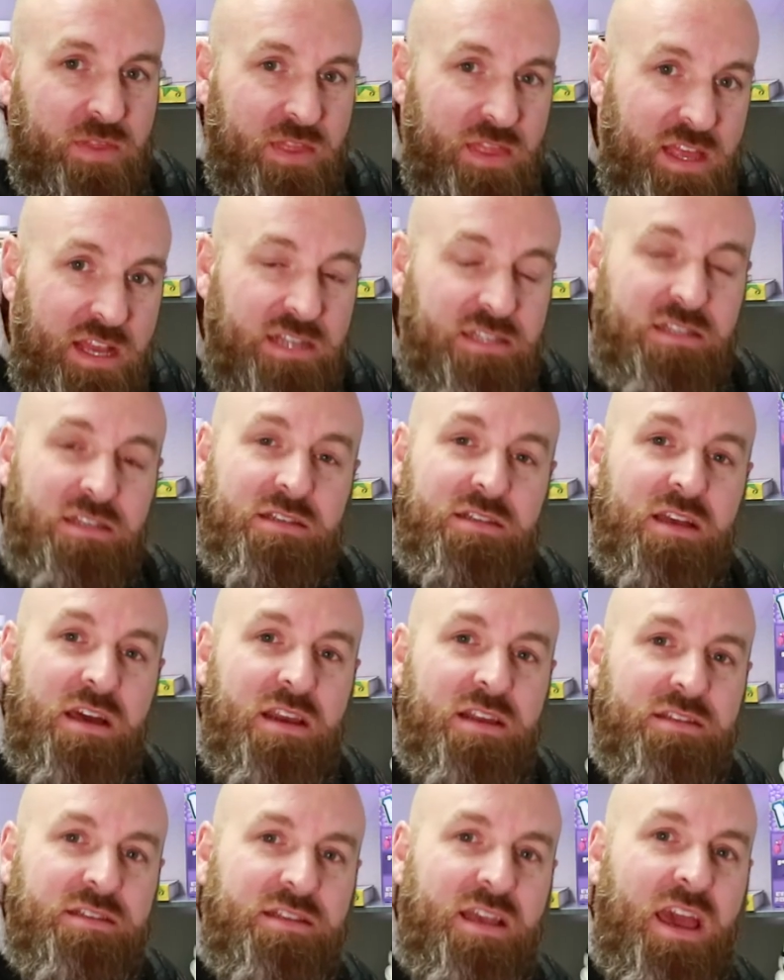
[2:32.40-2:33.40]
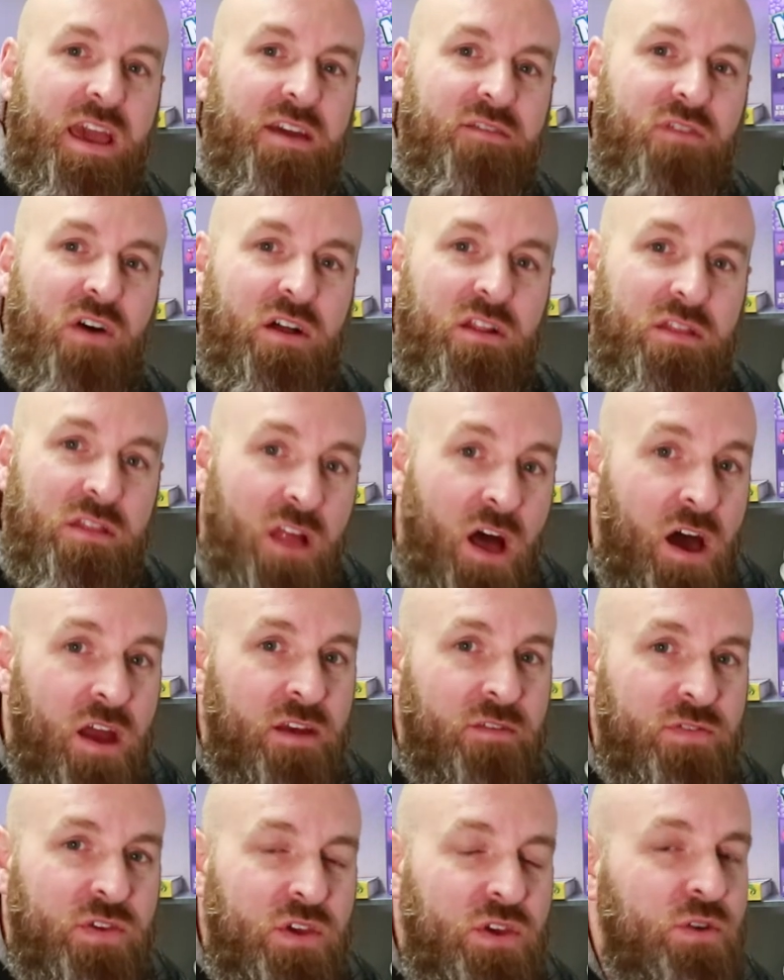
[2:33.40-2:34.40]
This is gonna save a lot
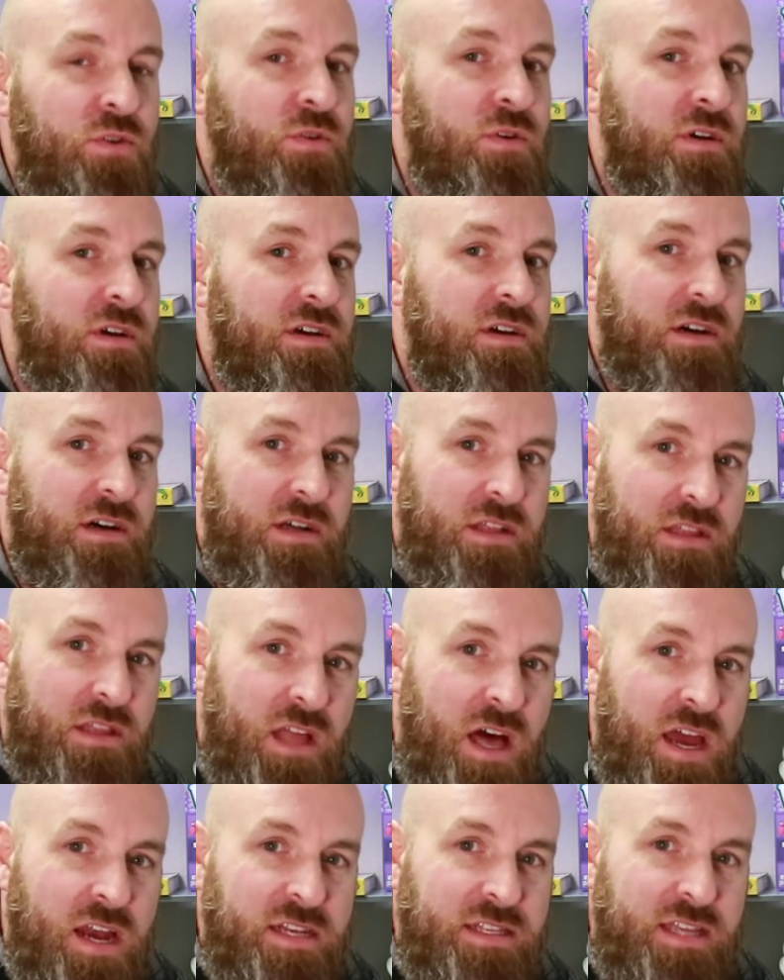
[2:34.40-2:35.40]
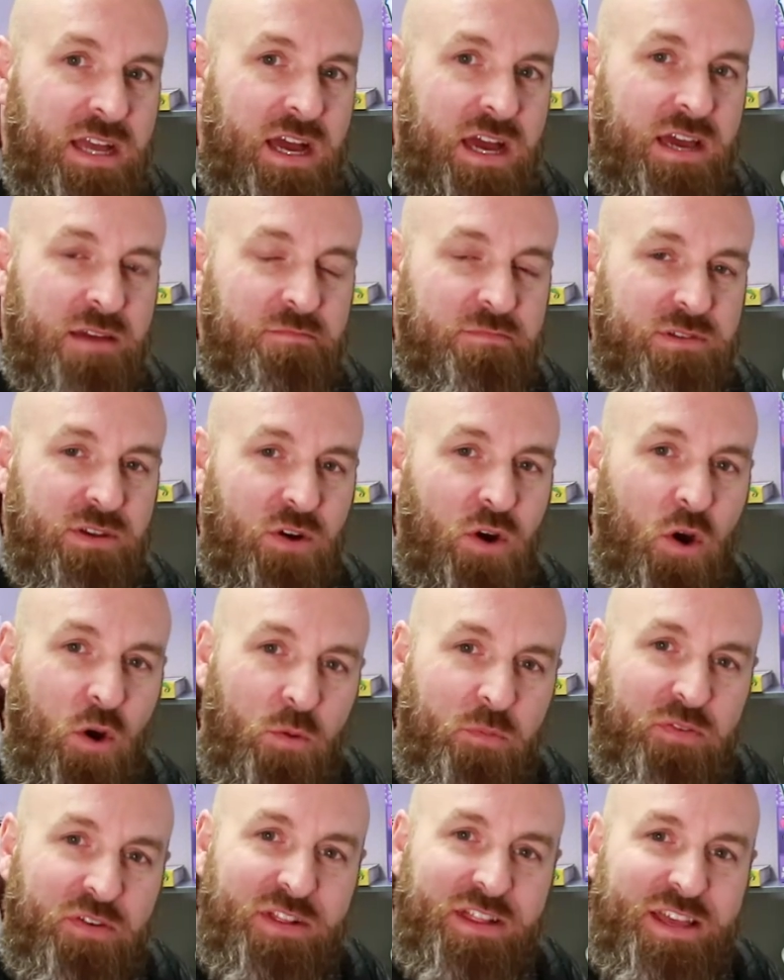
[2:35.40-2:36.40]
of you a lot of time. So
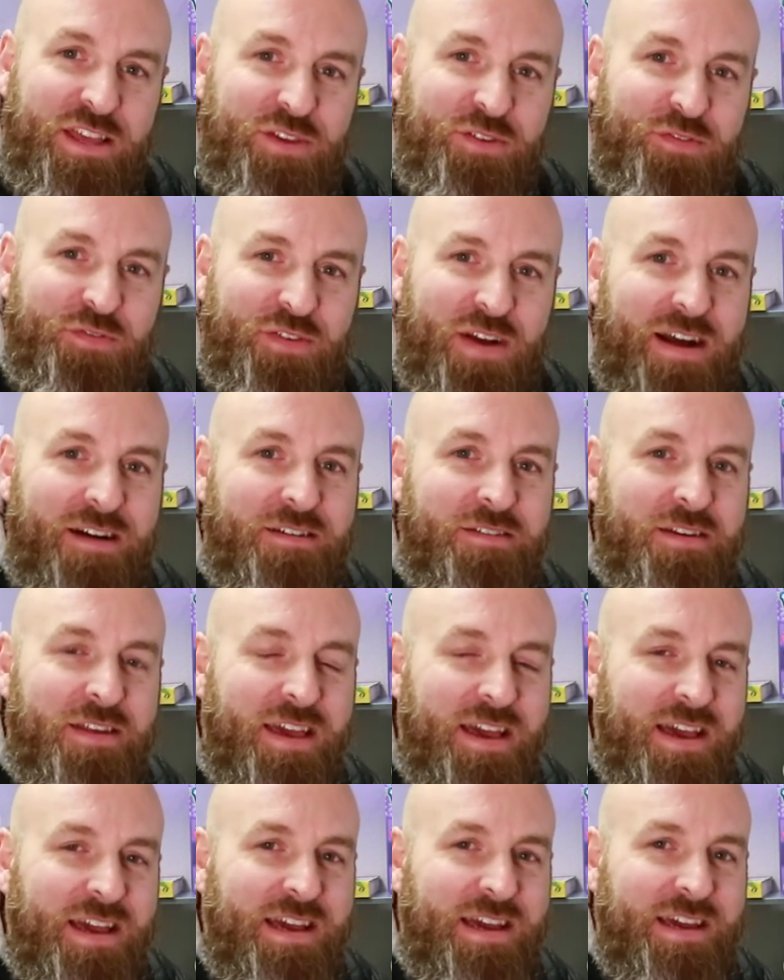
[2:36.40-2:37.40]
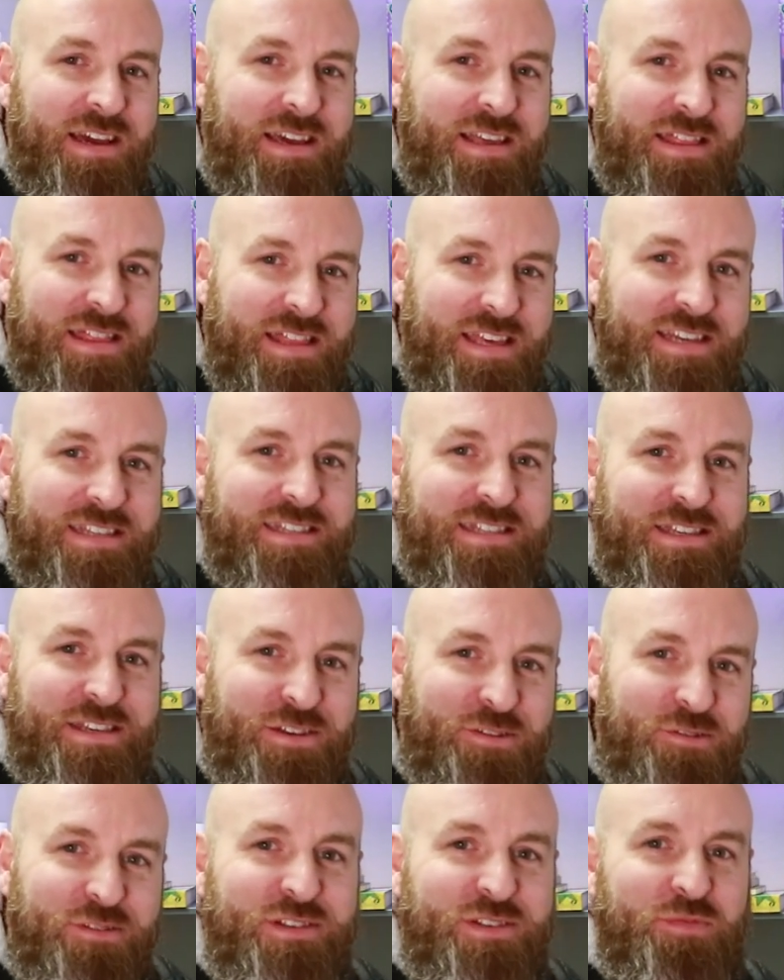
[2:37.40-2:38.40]
hopefully you found this
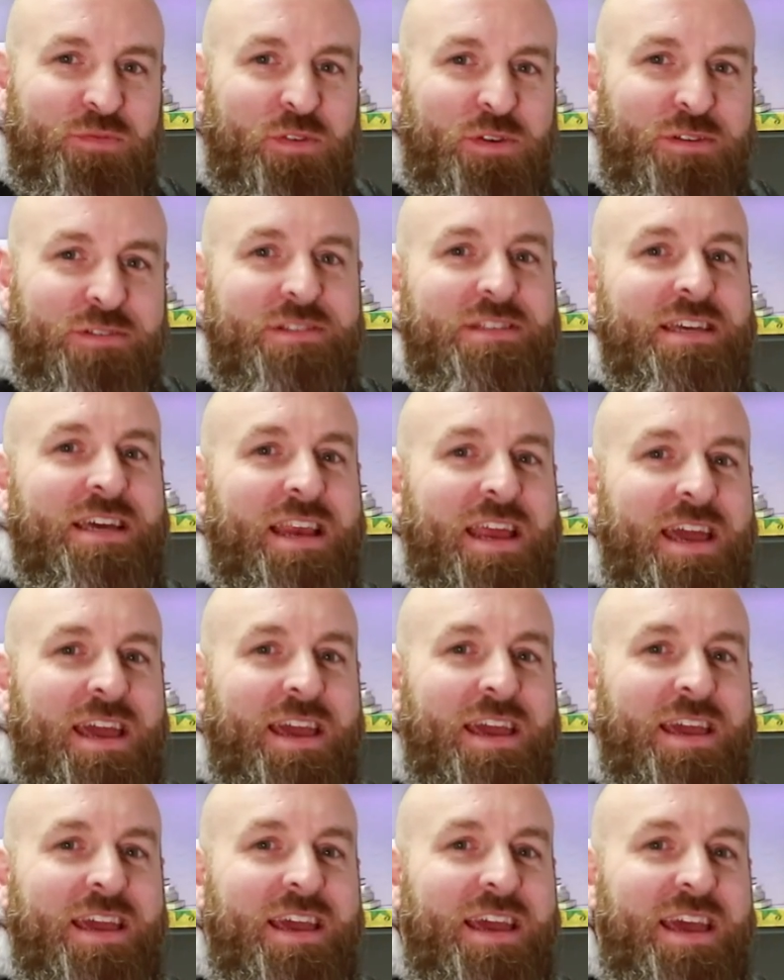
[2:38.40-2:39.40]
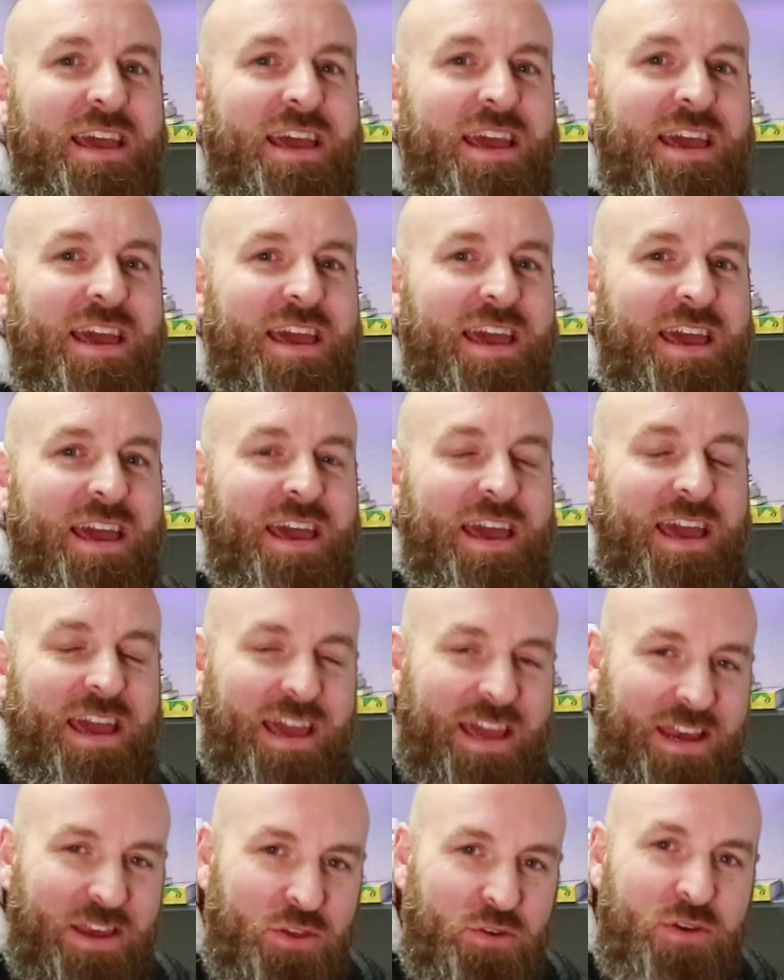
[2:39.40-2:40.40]
useful today
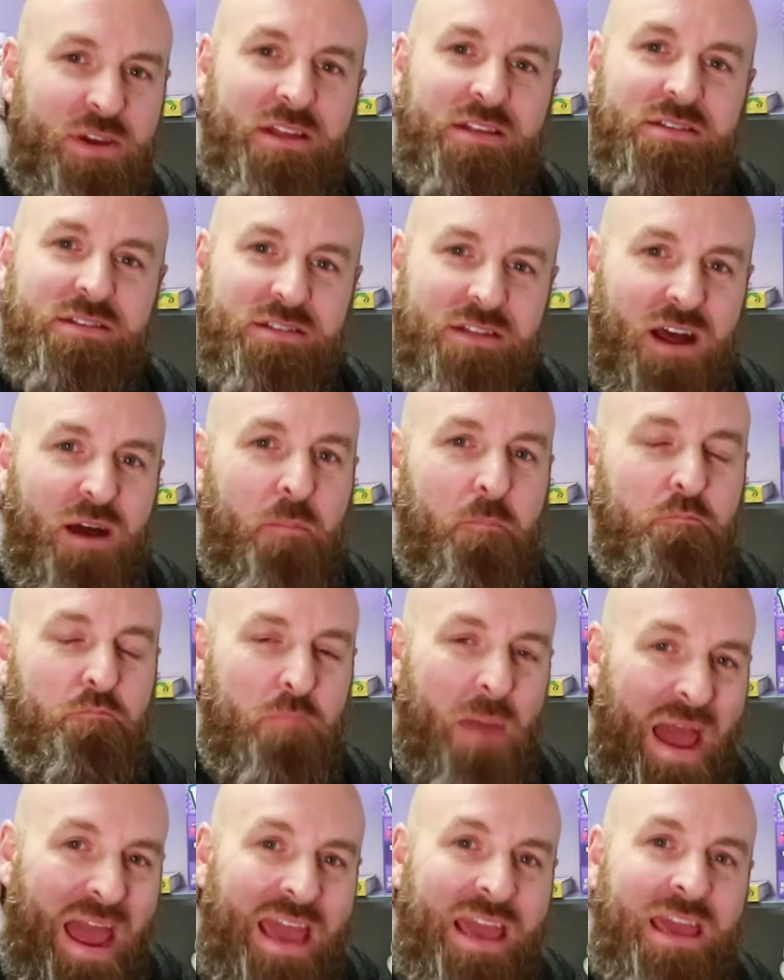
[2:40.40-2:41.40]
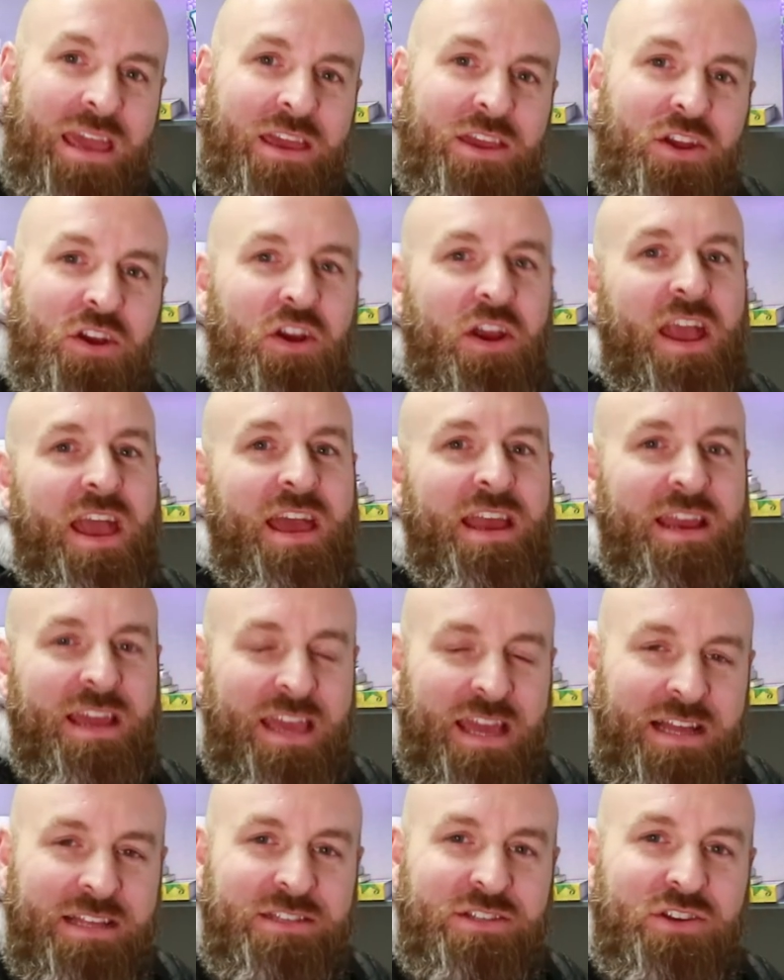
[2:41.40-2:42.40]
and you can stop banging your head
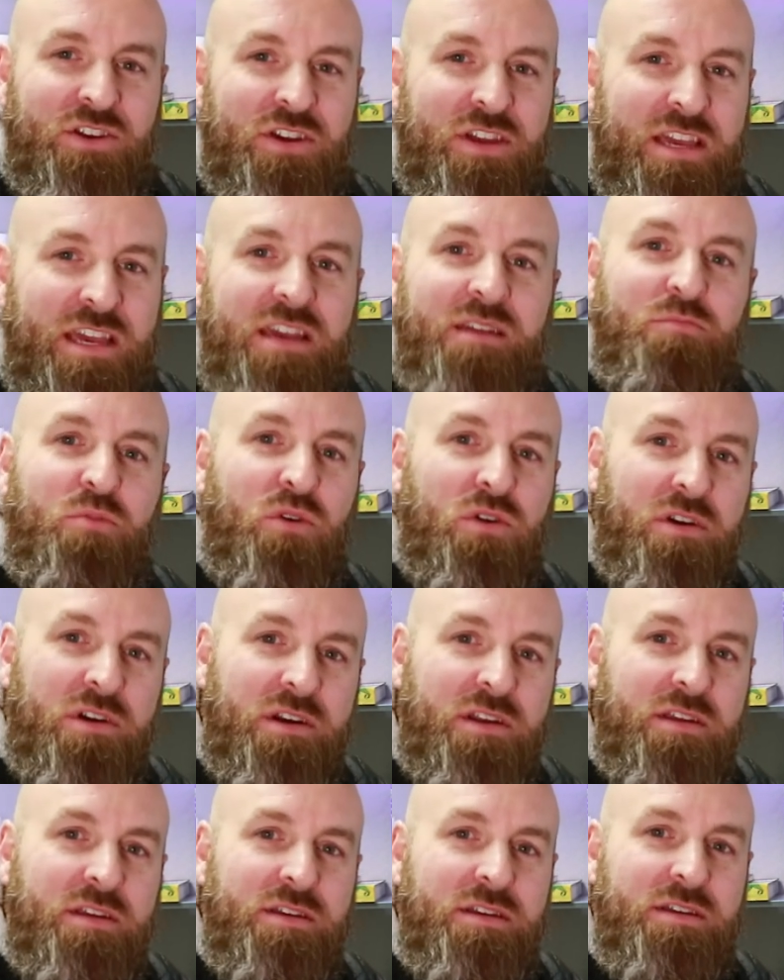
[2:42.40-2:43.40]
against your keyboard.